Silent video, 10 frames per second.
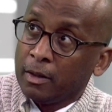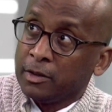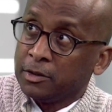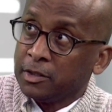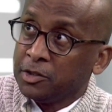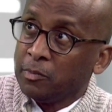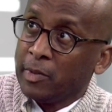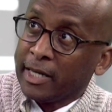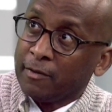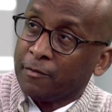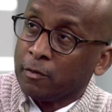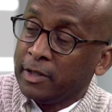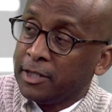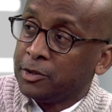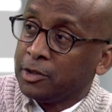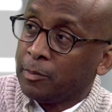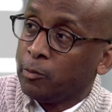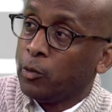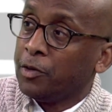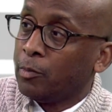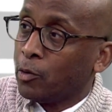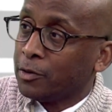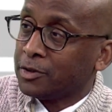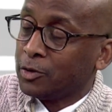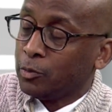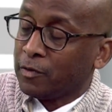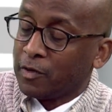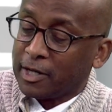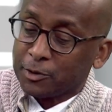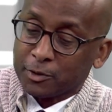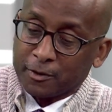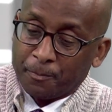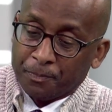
decision making for leadership with the board of supervisors.